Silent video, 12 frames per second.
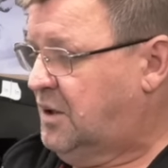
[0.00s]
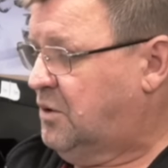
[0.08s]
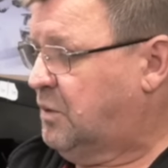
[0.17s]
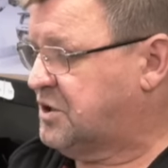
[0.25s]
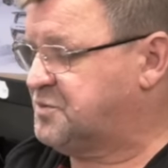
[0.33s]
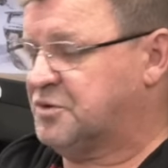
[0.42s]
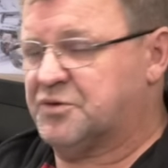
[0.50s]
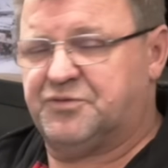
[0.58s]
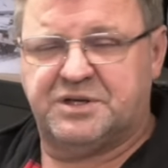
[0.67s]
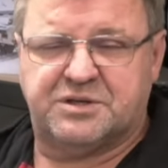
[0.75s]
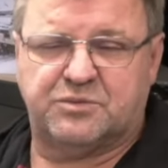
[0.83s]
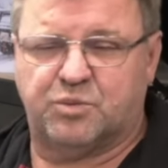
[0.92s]
what's more
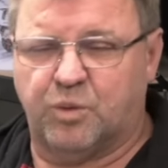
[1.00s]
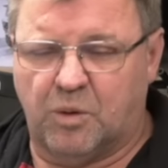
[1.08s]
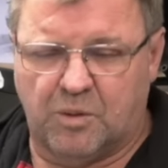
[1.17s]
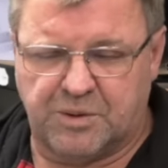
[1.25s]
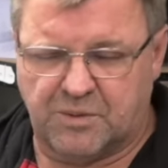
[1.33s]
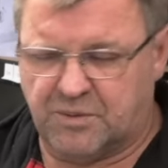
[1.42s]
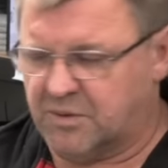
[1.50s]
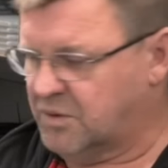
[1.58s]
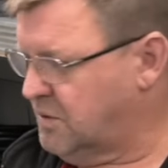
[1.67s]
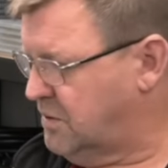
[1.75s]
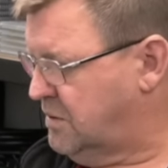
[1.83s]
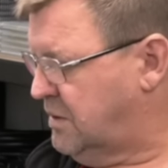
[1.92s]
efficient, water
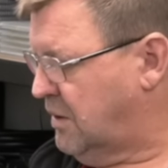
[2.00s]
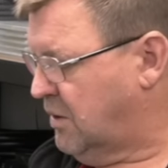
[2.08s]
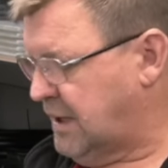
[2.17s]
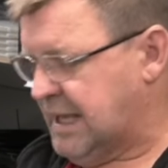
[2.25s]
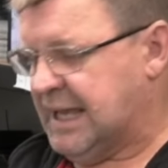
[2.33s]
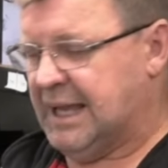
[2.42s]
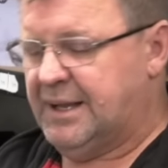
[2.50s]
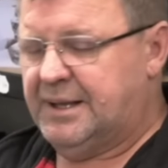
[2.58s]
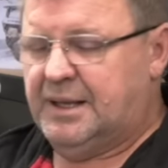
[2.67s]
or air.